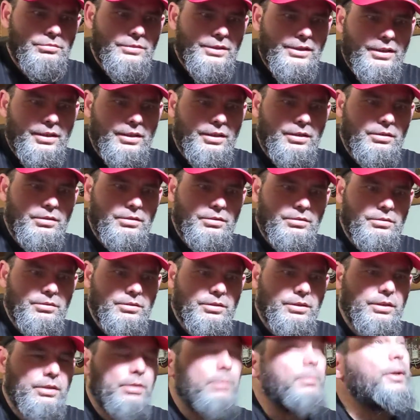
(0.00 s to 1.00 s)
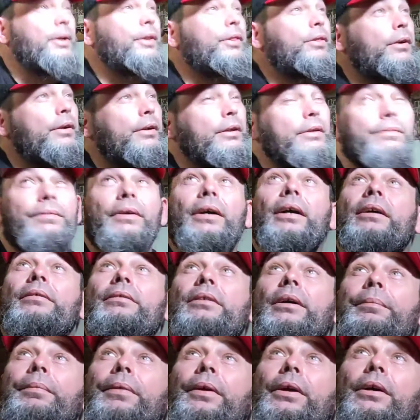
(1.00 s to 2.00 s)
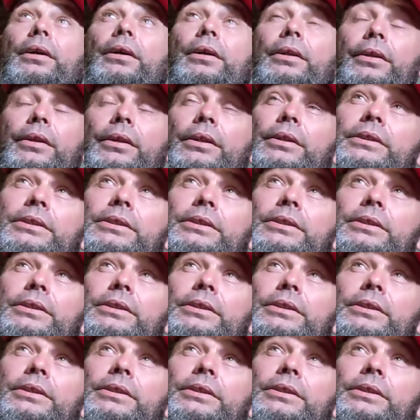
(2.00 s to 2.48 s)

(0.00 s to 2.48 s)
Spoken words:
I think. I know my 35 up there on the